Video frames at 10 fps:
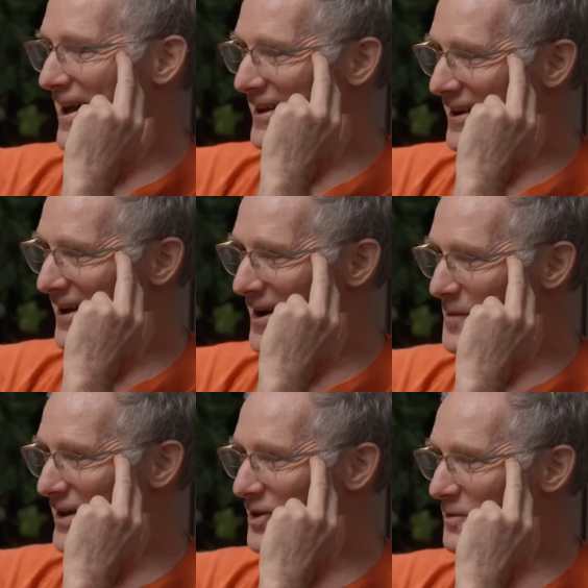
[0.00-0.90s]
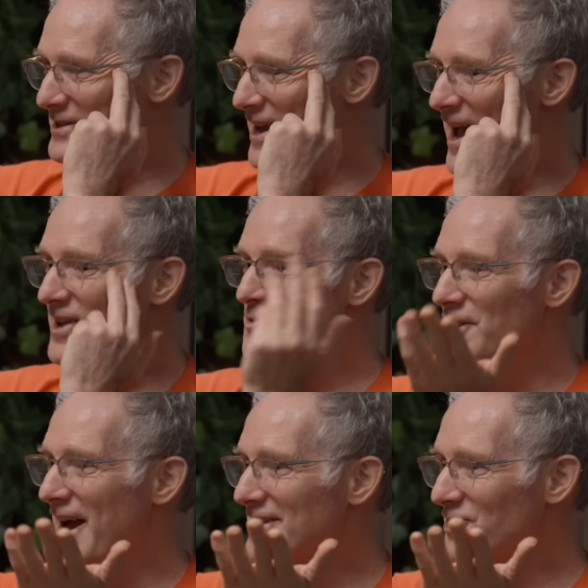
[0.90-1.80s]
And I didn't want to say, hey, you
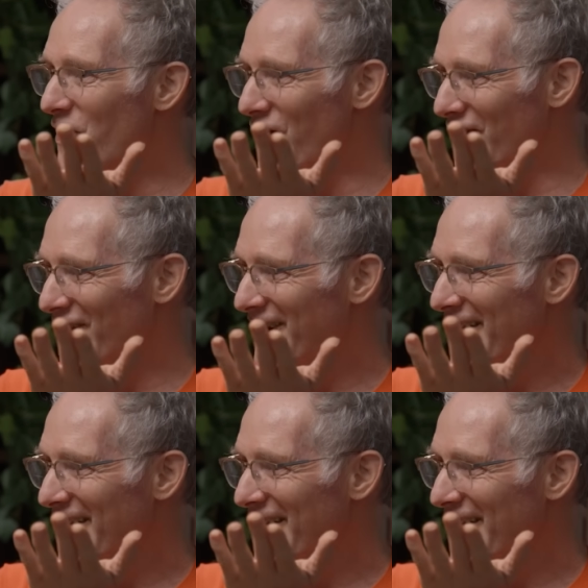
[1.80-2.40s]
were an asshole.